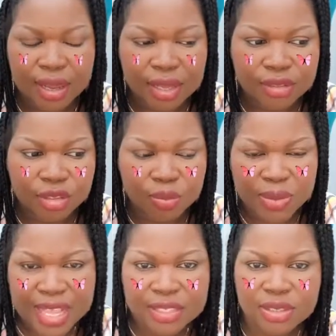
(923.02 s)
just
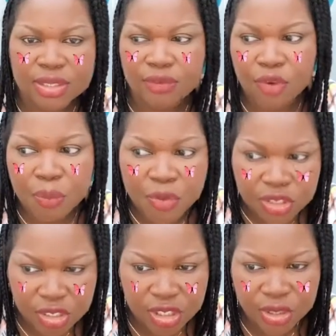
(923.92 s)
place yourself or
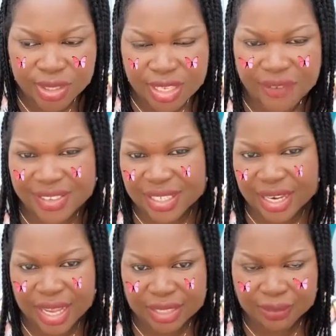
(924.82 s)
positioning yourself as an
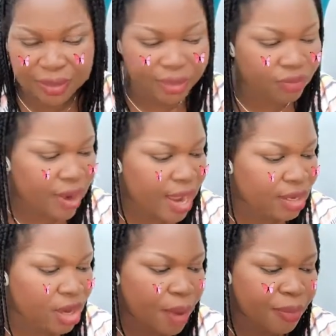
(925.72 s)
expert, right?
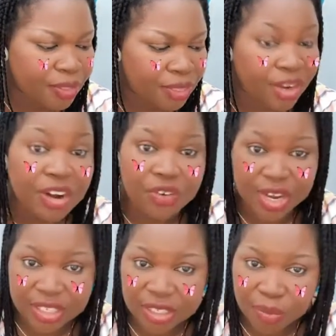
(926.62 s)
Number three,
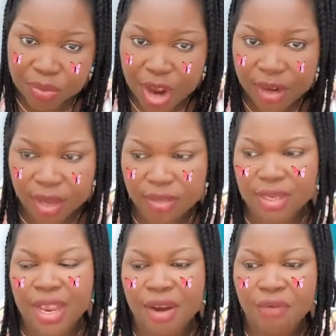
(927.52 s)
creating a product
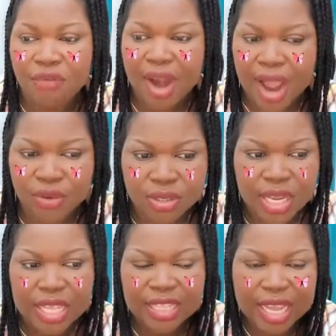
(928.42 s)
around
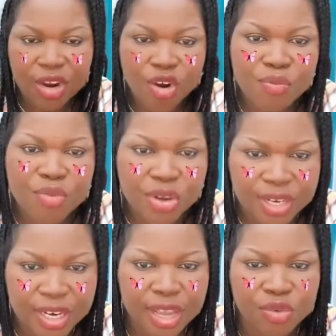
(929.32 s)
that
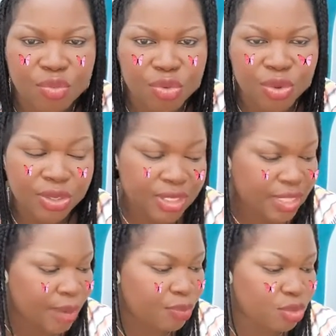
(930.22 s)
community that you built in
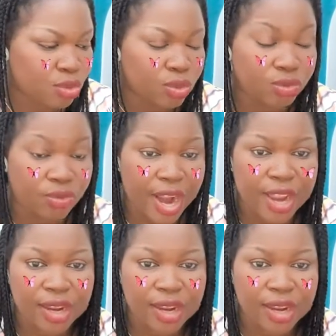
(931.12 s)
step two, right?